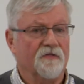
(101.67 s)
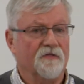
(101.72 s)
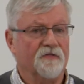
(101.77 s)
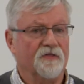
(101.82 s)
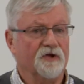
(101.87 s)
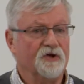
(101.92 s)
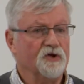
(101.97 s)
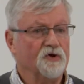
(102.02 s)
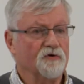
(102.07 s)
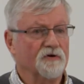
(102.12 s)

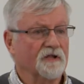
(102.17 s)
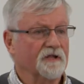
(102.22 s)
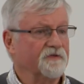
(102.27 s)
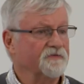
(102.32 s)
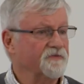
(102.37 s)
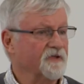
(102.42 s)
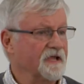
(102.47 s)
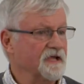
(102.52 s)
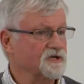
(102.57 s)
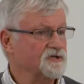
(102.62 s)

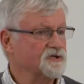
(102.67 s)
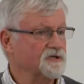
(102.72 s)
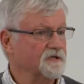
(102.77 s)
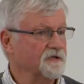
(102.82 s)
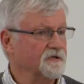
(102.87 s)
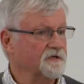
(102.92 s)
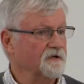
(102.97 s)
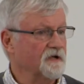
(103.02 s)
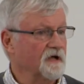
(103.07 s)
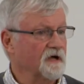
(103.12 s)

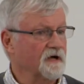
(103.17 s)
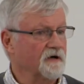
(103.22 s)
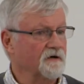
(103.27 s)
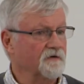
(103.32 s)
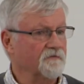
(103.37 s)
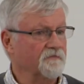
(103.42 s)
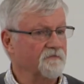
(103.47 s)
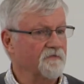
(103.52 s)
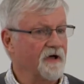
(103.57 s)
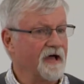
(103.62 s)
utilization
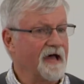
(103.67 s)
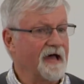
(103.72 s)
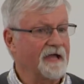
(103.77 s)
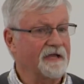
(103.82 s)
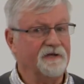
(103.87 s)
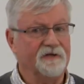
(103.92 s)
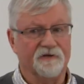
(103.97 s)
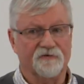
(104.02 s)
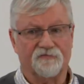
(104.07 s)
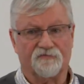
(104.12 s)
of
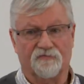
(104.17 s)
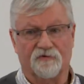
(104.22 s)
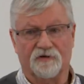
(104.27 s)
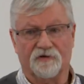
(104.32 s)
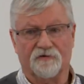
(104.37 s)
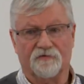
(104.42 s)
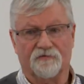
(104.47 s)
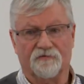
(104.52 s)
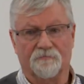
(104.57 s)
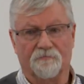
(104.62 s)
ag
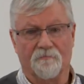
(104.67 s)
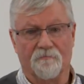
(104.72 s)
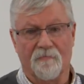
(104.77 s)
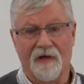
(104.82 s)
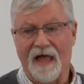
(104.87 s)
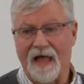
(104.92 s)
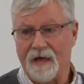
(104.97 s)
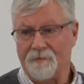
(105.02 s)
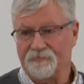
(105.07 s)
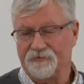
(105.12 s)
districts
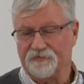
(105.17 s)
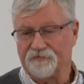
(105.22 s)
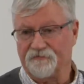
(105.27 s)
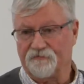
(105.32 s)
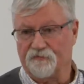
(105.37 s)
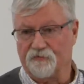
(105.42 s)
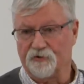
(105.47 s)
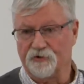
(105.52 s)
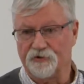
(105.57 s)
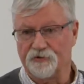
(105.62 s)
maps
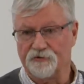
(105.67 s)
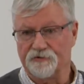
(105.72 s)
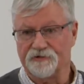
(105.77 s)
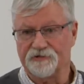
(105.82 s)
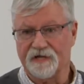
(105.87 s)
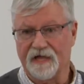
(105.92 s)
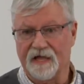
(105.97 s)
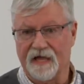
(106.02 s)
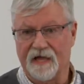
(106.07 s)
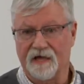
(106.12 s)
for your
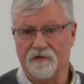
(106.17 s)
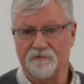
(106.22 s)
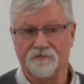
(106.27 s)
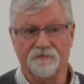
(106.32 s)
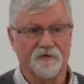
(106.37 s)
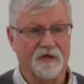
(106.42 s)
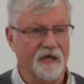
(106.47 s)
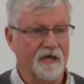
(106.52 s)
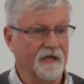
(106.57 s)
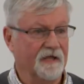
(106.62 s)

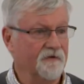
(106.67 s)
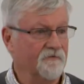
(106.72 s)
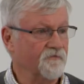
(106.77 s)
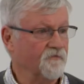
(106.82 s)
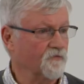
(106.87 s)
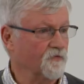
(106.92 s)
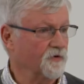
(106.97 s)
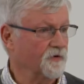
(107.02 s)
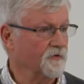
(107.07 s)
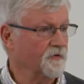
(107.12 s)
towns and
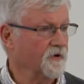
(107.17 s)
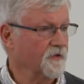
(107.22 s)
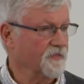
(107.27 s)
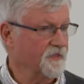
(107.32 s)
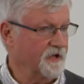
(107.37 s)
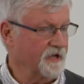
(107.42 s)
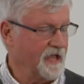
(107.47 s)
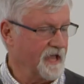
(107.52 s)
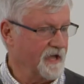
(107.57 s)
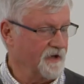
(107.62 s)
for
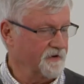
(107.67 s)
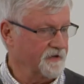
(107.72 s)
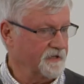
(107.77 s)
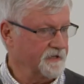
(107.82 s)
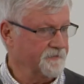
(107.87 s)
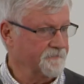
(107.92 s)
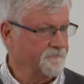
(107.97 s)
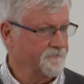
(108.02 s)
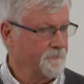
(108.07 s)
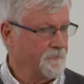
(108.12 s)
the
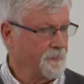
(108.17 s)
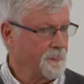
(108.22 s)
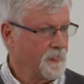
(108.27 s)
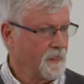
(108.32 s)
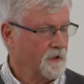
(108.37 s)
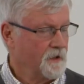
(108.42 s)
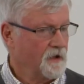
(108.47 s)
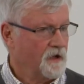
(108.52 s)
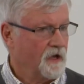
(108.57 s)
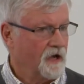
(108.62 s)
county.
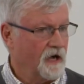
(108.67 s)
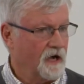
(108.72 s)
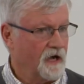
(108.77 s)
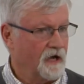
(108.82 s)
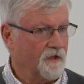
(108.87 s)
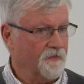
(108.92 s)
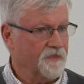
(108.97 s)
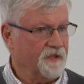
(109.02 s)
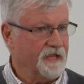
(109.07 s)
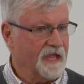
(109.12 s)

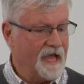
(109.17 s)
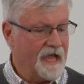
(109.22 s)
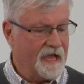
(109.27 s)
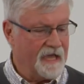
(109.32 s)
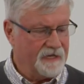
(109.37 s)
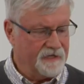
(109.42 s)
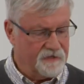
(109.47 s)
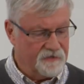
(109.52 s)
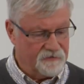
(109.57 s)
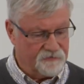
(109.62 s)
The
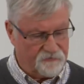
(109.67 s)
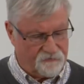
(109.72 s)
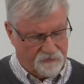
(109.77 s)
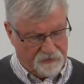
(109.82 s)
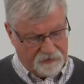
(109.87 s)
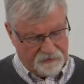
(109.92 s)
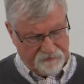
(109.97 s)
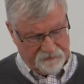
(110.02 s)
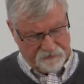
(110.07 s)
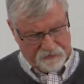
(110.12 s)
ag
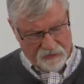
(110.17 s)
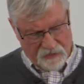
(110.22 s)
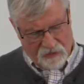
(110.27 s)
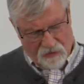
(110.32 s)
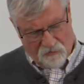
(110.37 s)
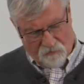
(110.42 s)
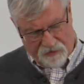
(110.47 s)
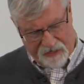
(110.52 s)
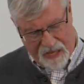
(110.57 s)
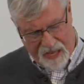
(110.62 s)
districts,
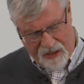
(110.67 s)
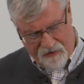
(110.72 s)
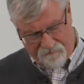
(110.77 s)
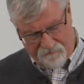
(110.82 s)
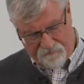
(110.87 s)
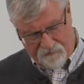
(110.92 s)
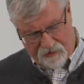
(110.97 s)
we have